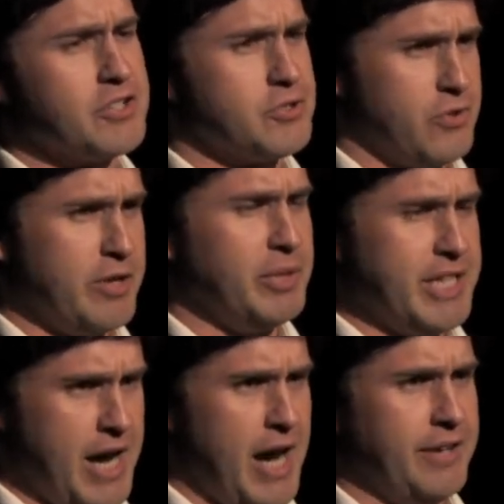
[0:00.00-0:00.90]
extremely
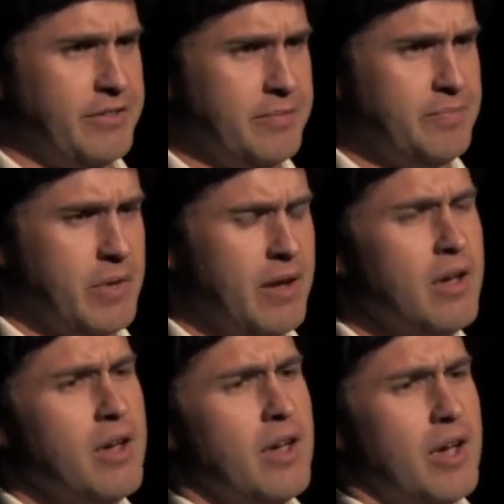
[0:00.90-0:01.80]
hot.
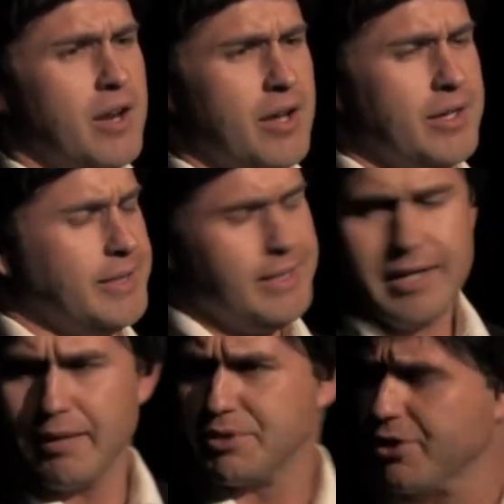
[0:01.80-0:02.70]
And I'm